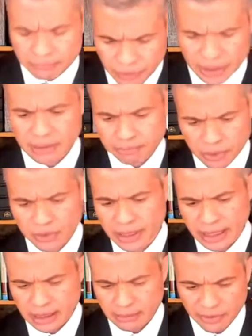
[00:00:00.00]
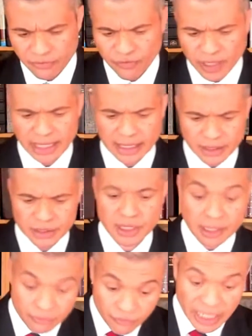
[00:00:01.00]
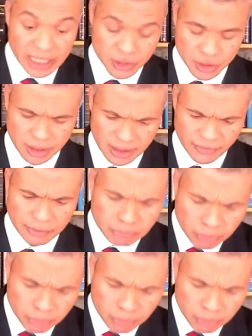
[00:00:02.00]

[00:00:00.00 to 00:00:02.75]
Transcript: present protector, but finally the salvation of a